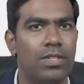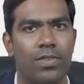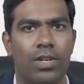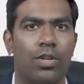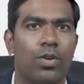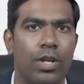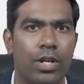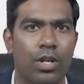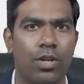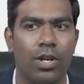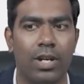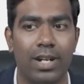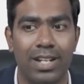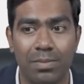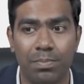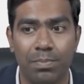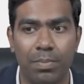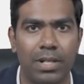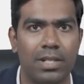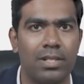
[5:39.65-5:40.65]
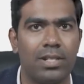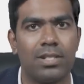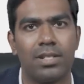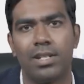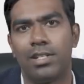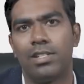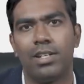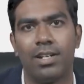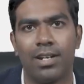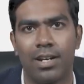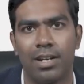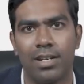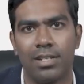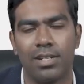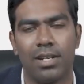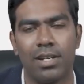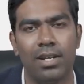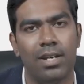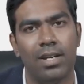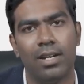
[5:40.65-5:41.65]
we are going to call it as persistent generalized
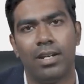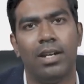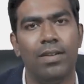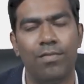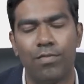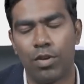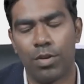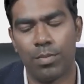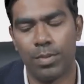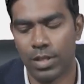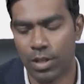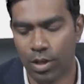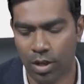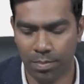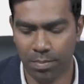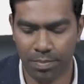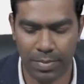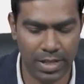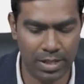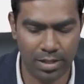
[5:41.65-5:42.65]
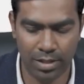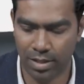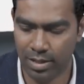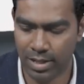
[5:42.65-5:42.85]
lymphadenopathy or P G L.